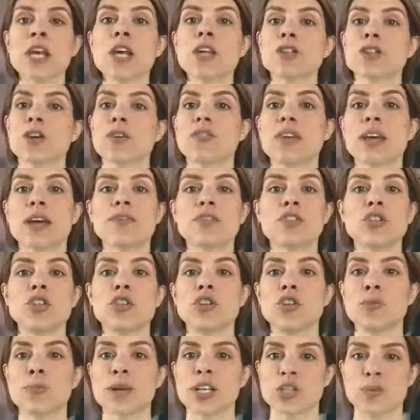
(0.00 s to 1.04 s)
So if you have
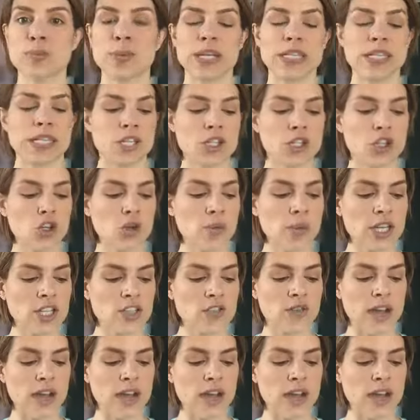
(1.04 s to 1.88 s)
too much pitta, too much